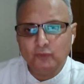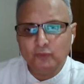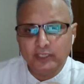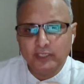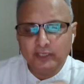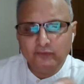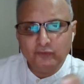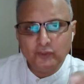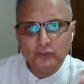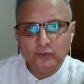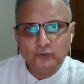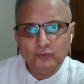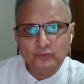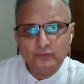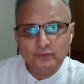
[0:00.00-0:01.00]
would give
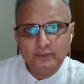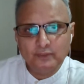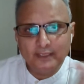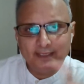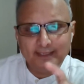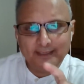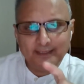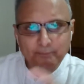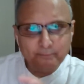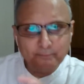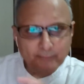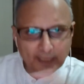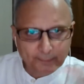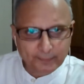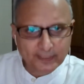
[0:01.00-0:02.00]
you an
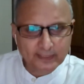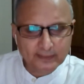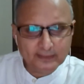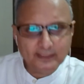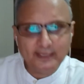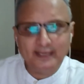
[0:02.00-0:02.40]
mapping,